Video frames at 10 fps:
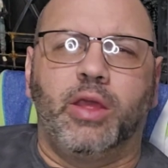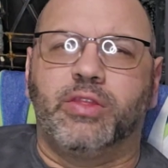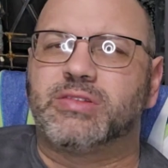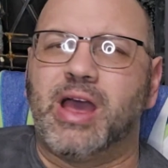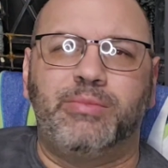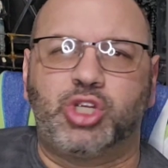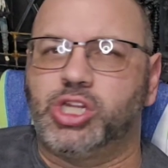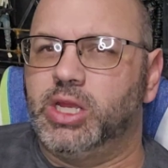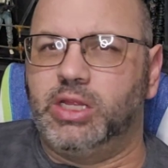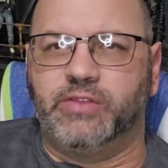The Time
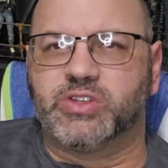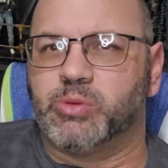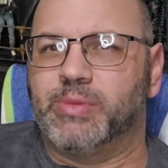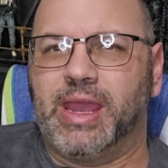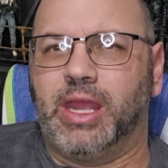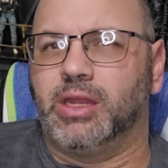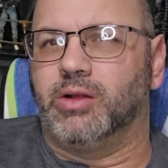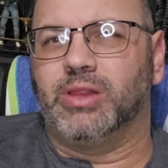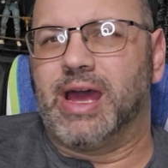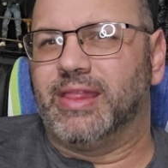Machine, The Invisible Man, a
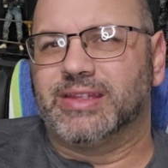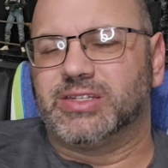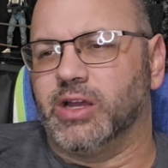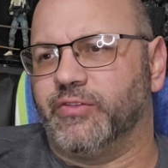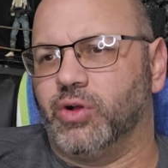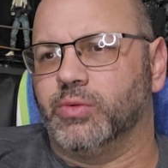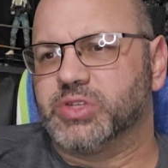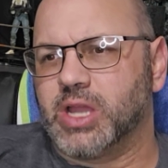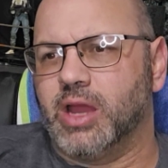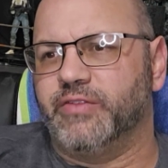lot of that stuff all was
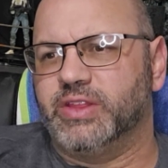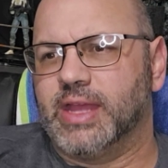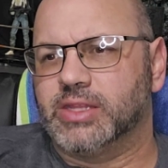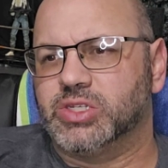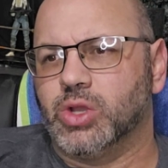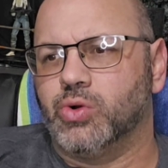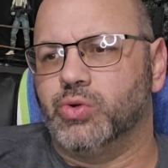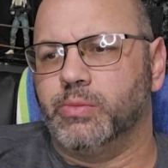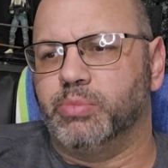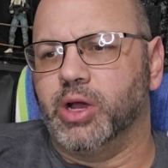kind of in that
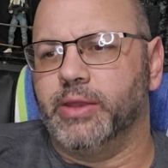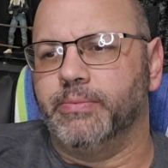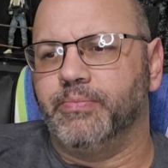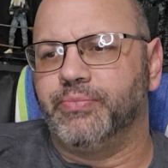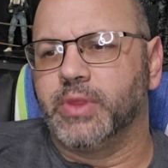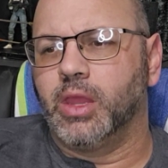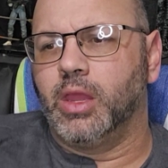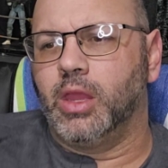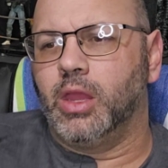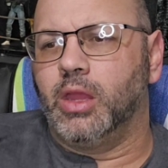zone. But
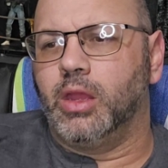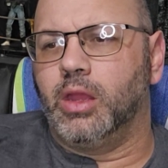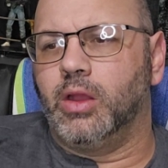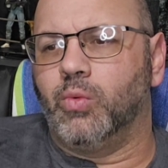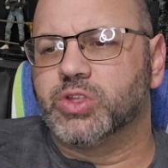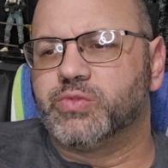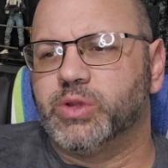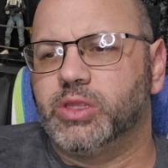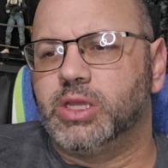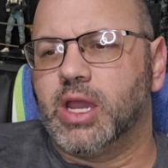what's
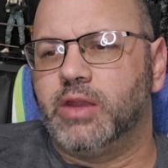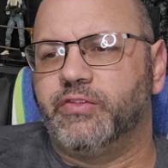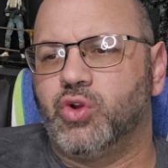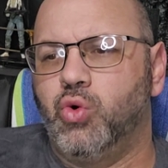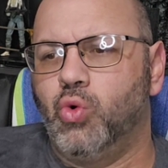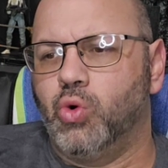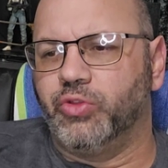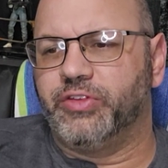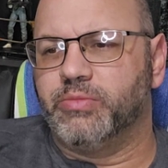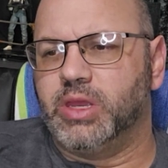really kind of cool
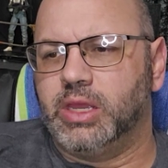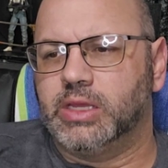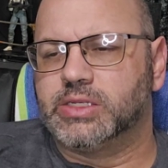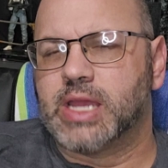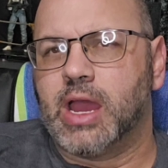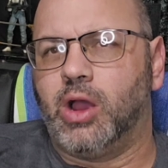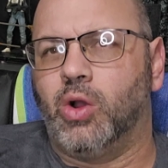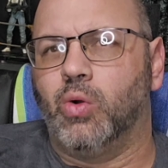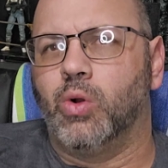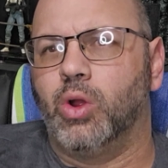to me is
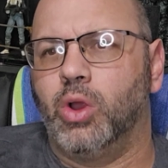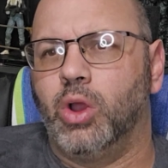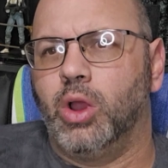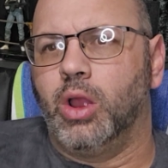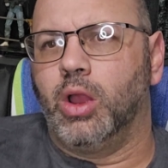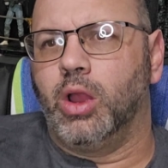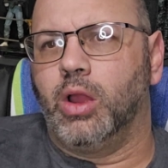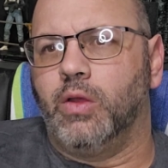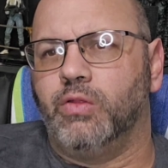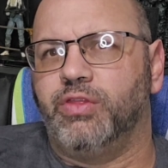how
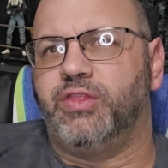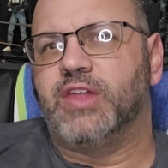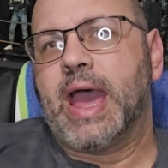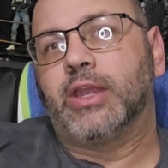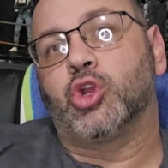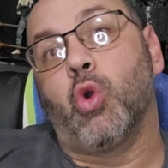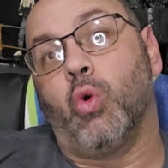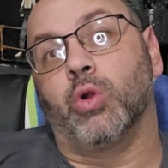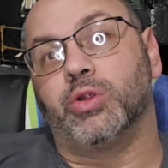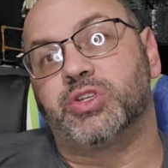that
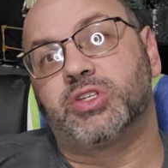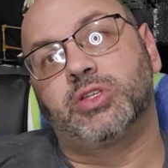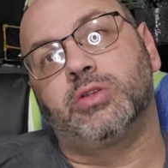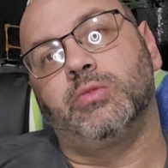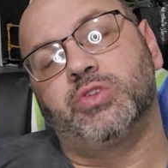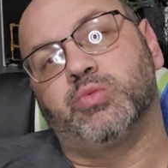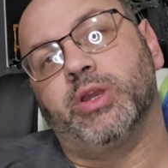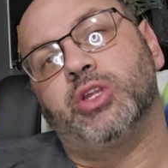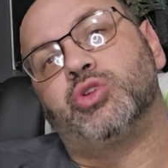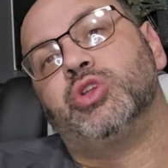course was what
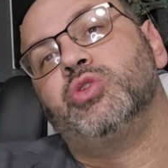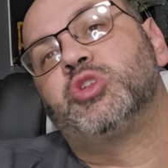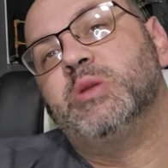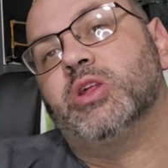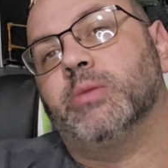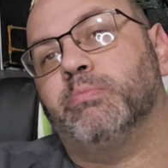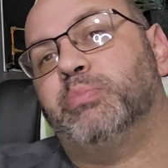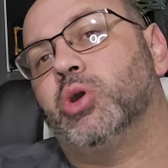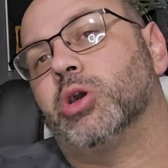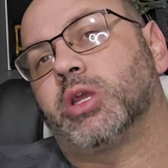introduced me to the
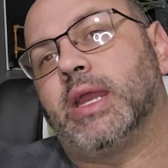book.